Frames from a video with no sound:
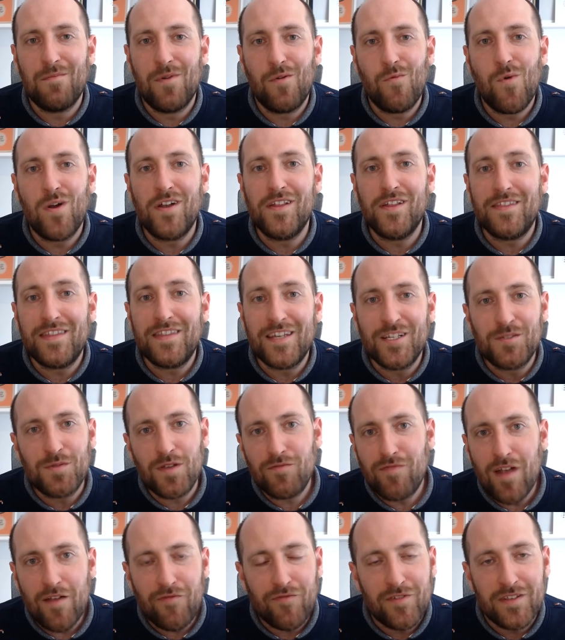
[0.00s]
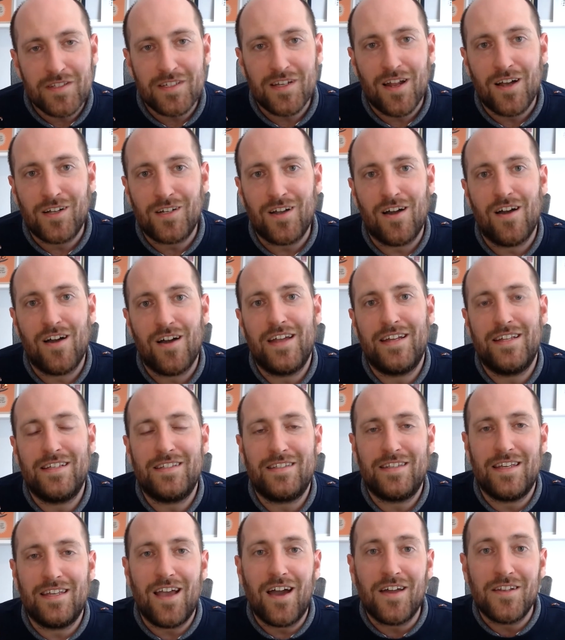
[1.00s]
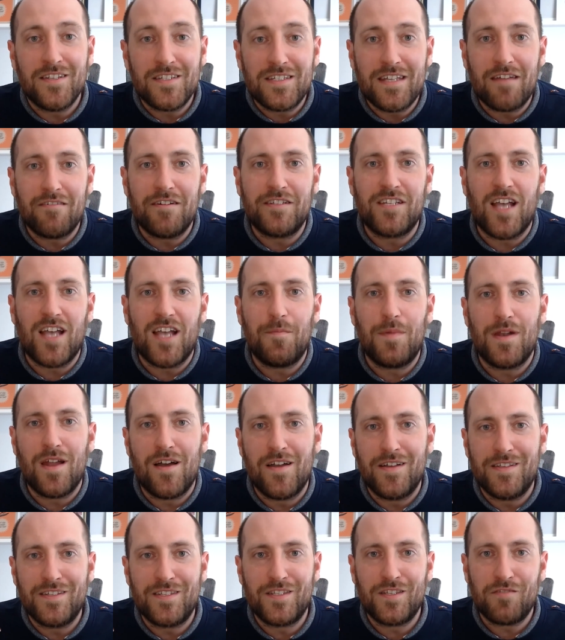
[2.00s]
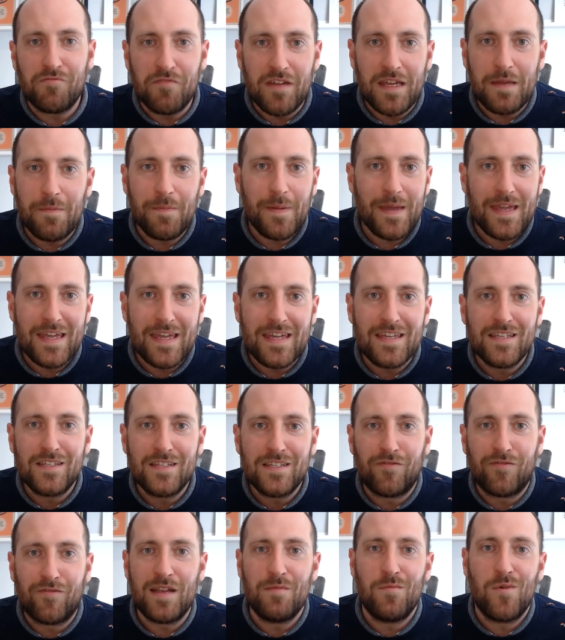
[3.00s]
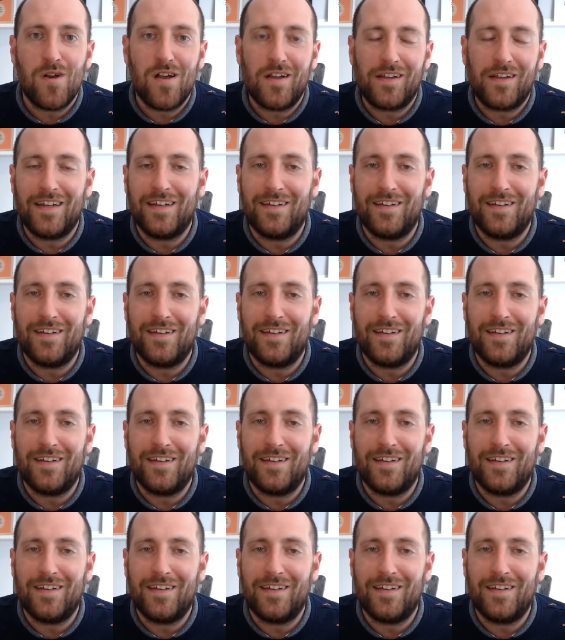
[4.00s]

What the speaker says: But one of the things we reference in our guide is the Unstereotype Alliance 3 Ps framework.